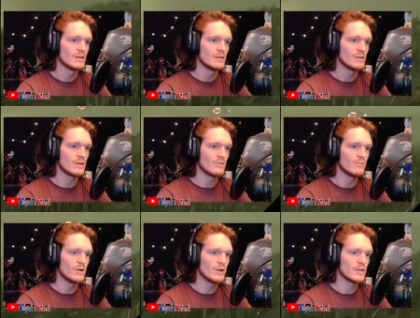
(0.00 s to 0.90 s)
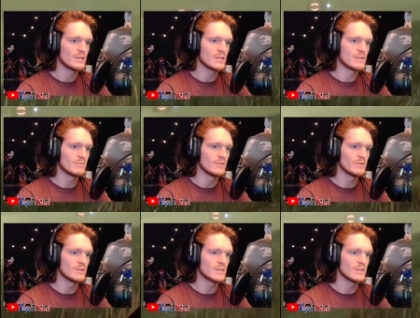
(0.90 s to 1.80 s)
We got walking type
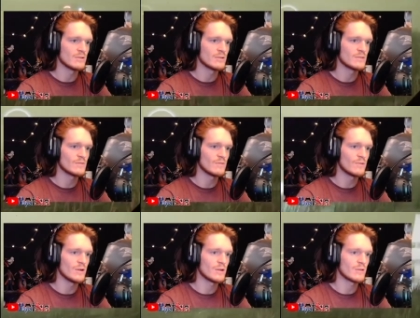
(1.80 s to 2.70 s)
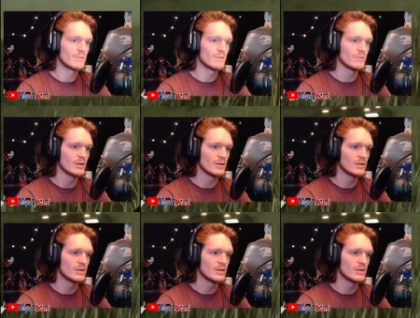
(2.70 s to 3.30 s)
boys now, Christopher Walken robot.